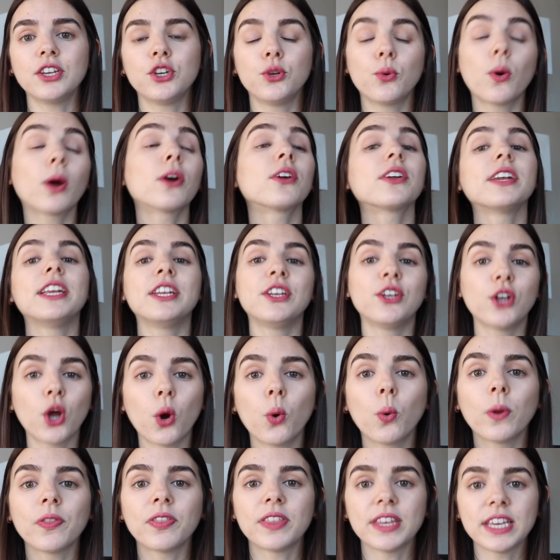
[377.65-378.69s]
you already know
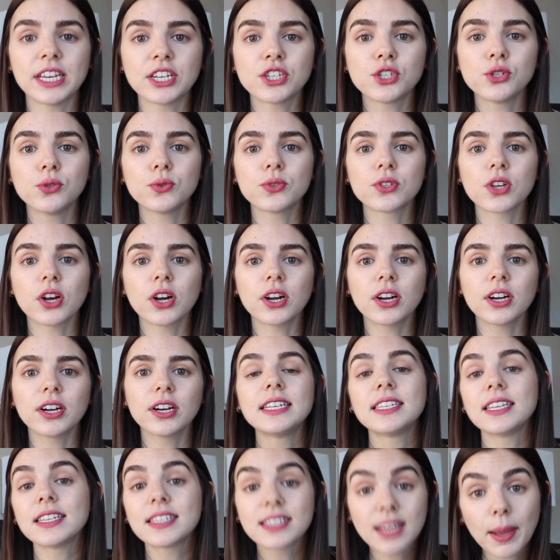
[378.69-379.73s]
what the issues are
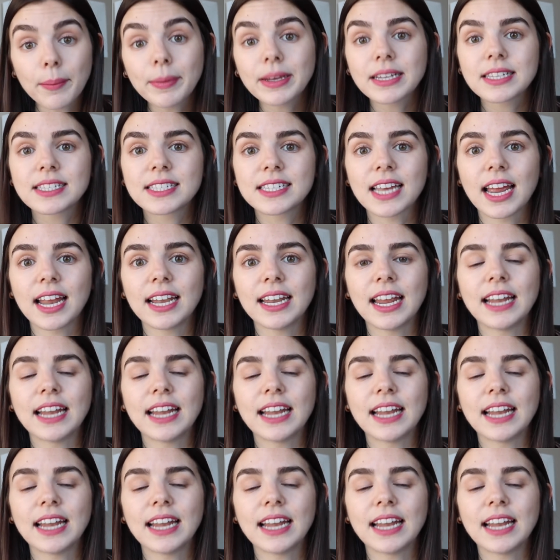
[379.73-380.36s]
to some extent,